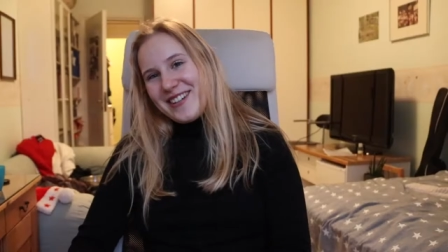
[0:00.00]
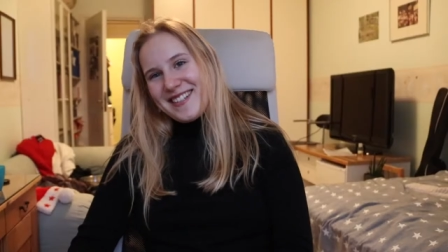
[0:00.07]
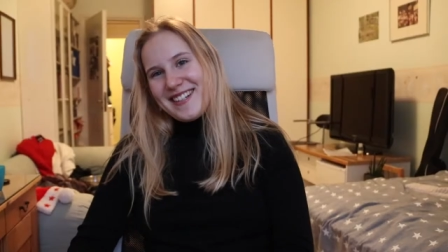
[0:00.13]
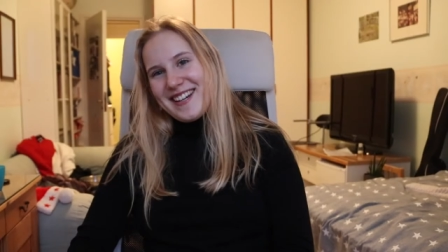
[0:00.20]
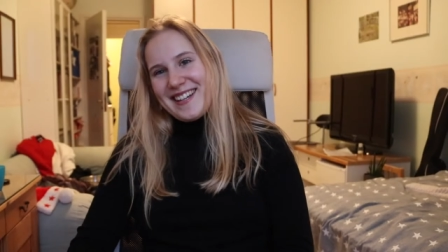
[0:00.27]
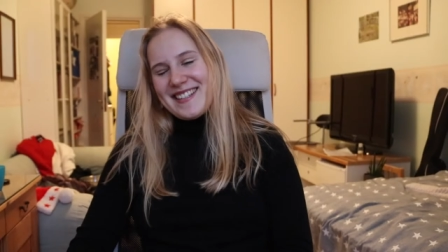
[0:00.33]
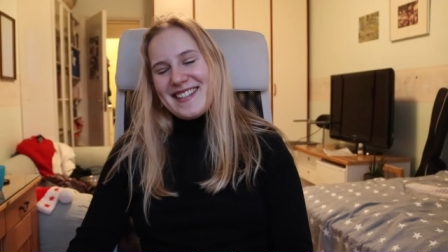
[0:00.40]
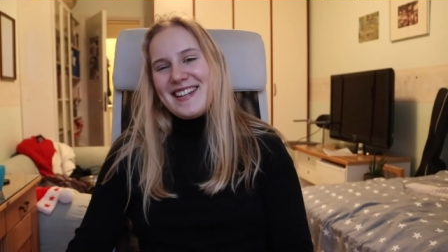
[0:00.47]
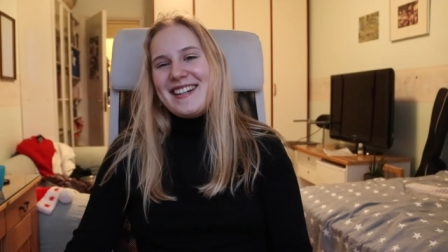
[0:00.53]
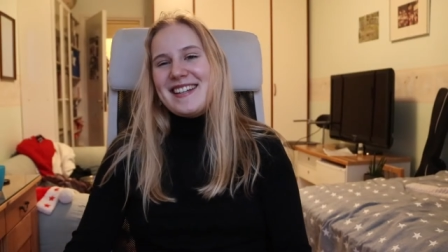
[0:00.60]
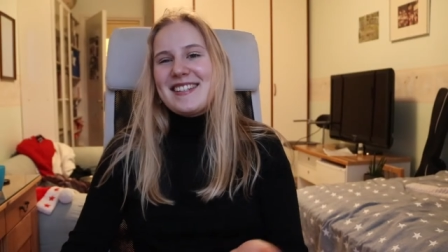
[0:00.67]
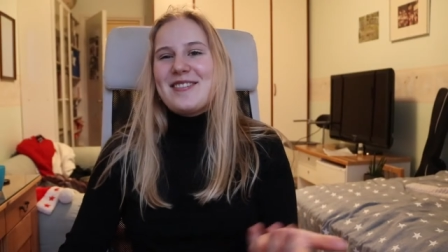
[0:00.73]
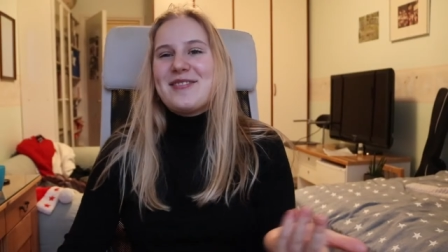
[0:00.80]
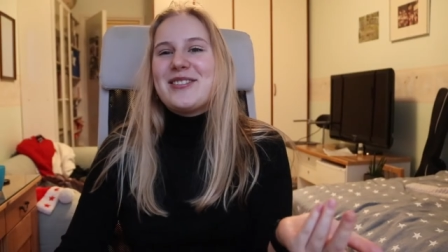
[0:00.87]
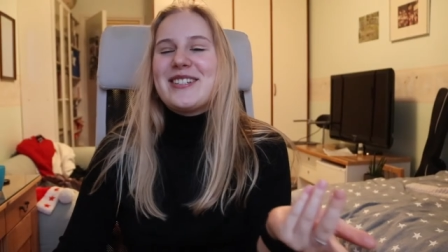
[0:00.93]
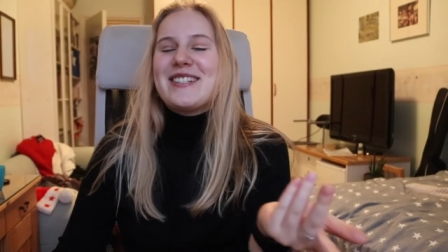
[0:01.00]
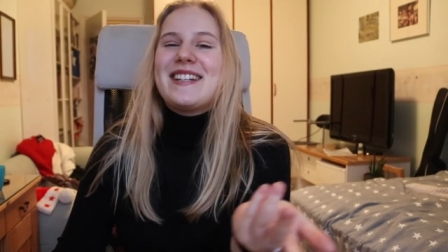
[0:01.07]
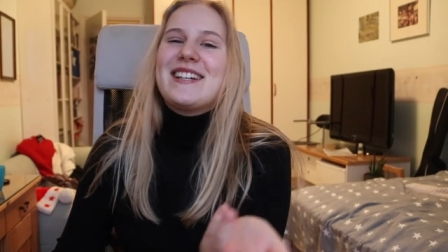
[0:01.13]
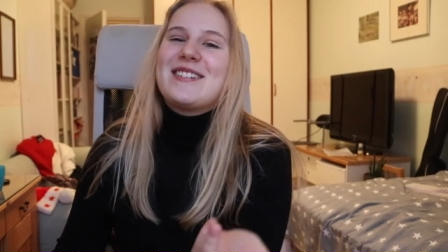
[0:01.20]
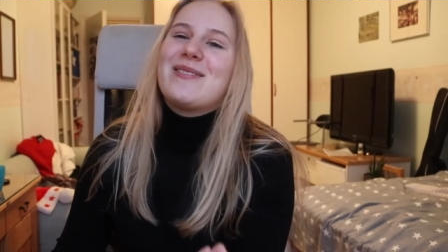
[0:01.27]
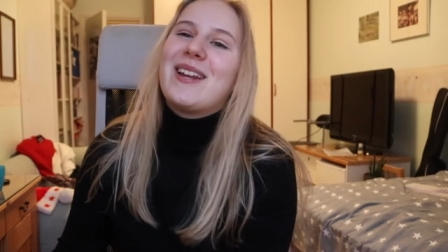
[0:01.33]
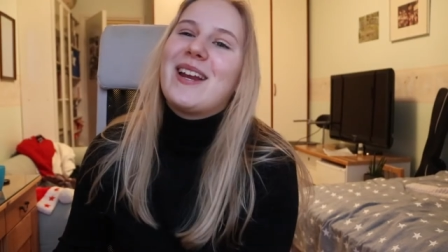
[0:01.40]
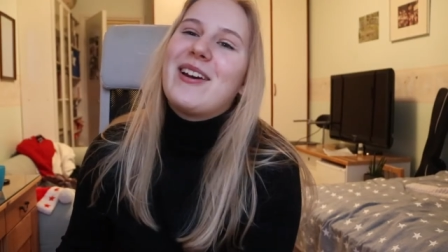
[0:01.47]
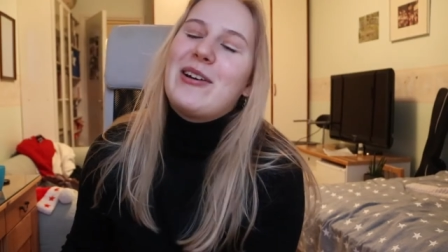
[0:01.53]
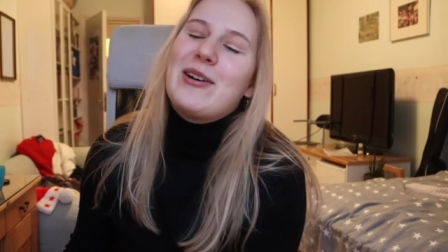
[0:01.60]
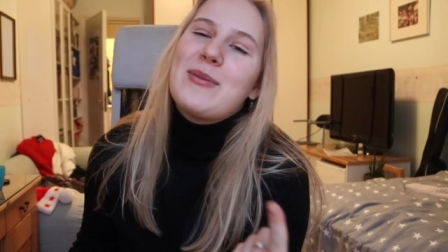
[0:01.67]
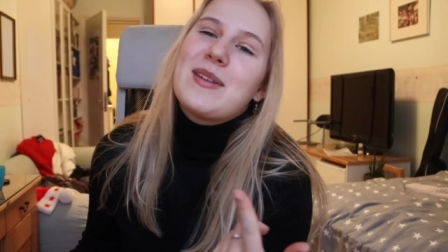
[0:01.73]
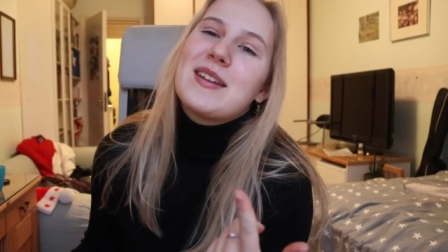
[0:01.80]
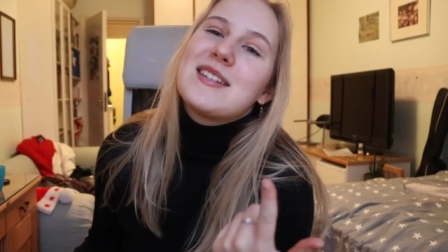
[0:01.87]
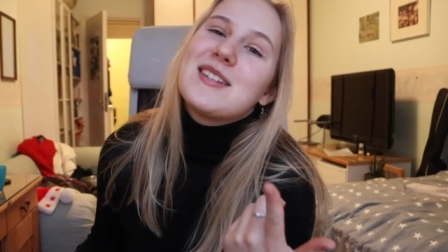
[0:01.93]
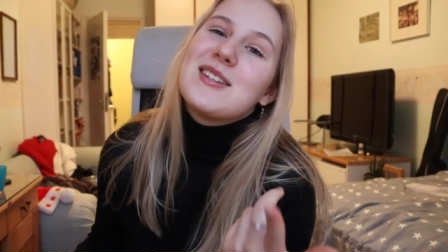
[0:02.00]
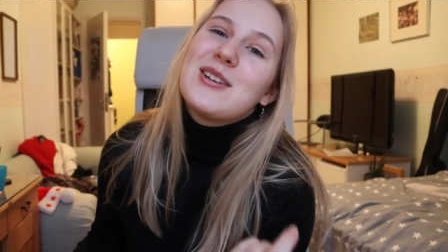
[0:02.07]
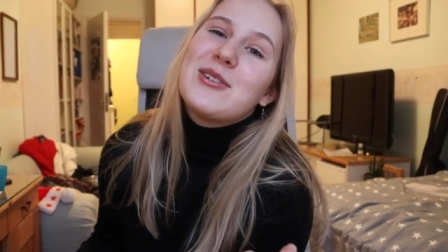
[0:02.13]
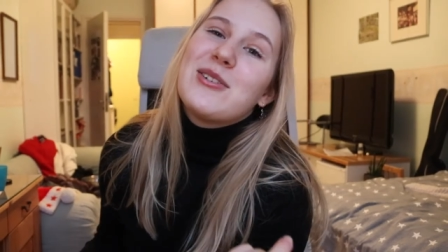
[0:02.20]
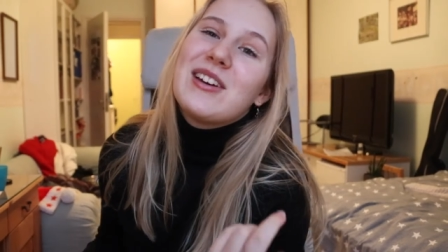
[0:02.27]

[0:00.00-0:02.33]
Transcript: you guys, that is it for today's video. I hope that you